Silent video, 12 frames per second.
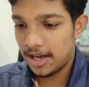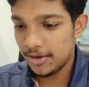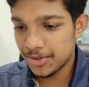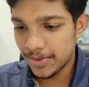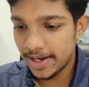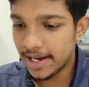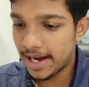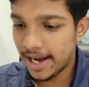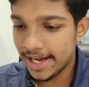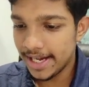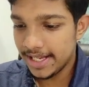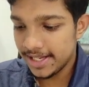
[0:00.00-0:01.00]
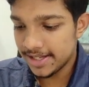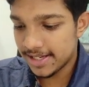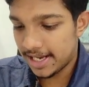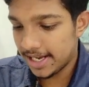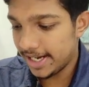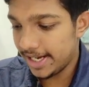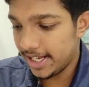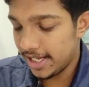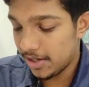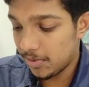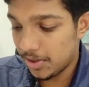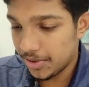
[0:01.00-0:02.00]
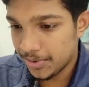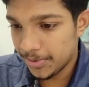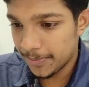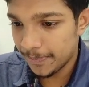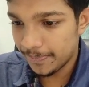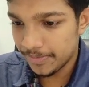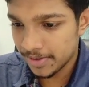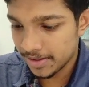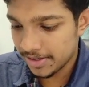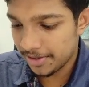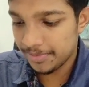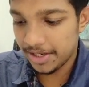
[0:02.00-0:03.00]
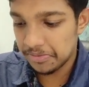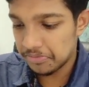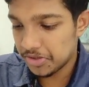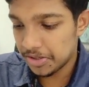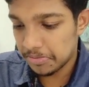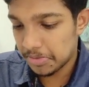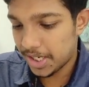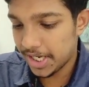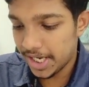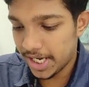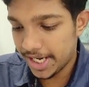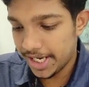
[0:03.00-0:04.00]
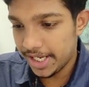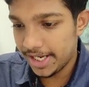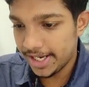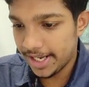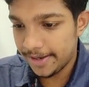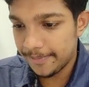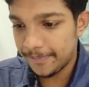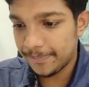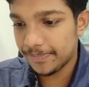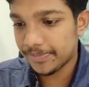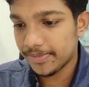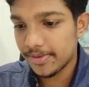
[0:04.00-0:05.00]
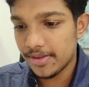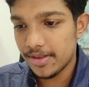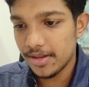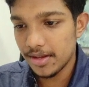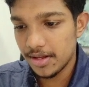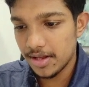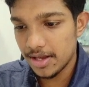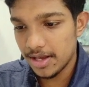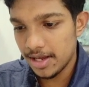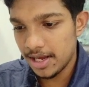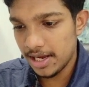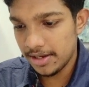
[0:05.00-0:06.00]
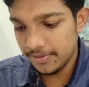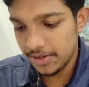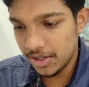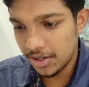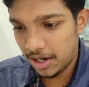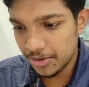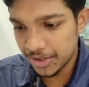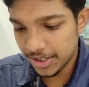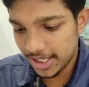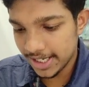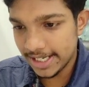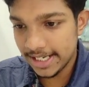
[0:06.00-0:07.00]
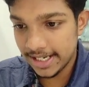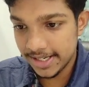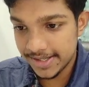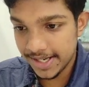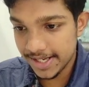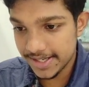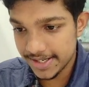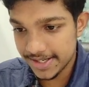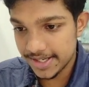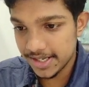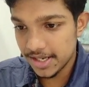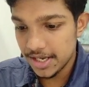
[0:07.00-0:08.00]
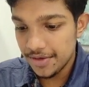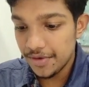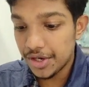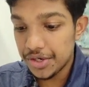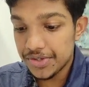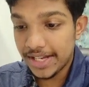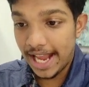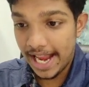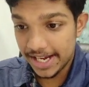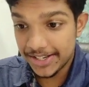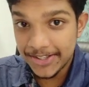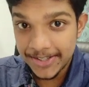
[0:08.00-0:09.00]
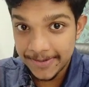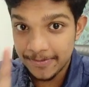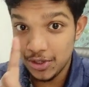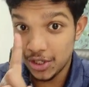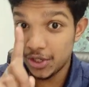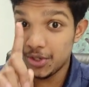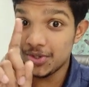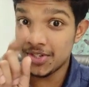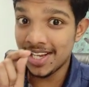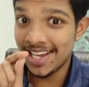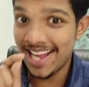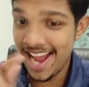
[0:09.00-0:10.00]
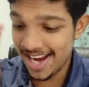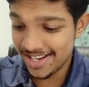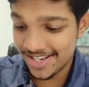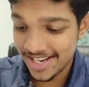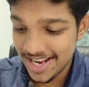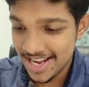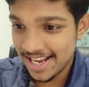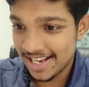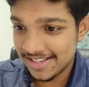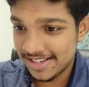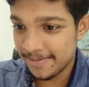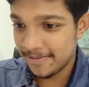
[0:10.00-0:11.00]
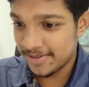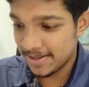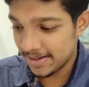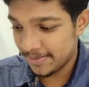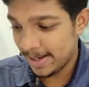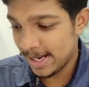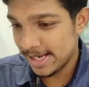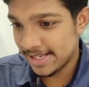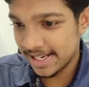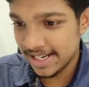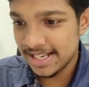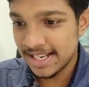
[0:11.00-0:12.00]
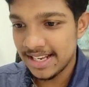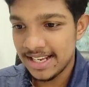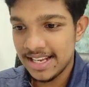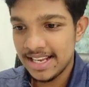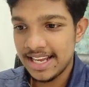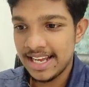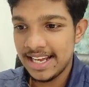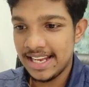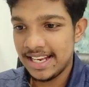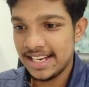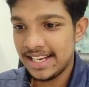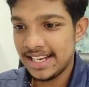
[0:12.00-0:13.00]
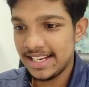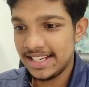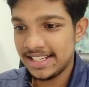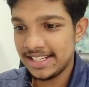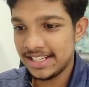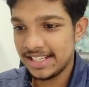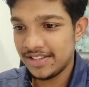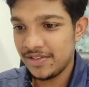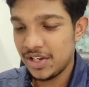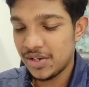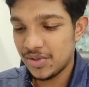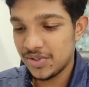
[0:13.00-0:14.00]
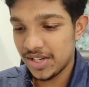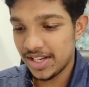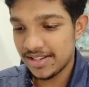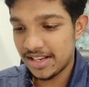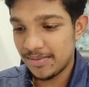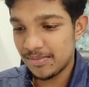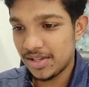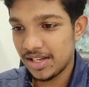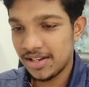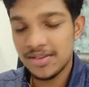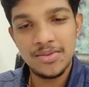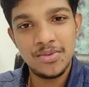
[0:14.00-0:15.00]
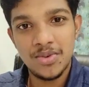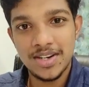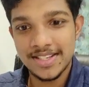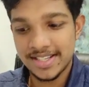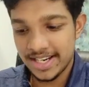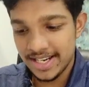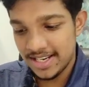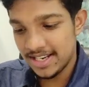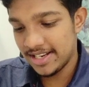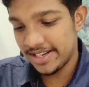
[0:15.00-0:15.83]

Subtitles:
How to add an ID is ID equal to some name, some my ID name. And how to target it in CSS? We could use a hash. We could use hash and say paste it, and we could say something. What style?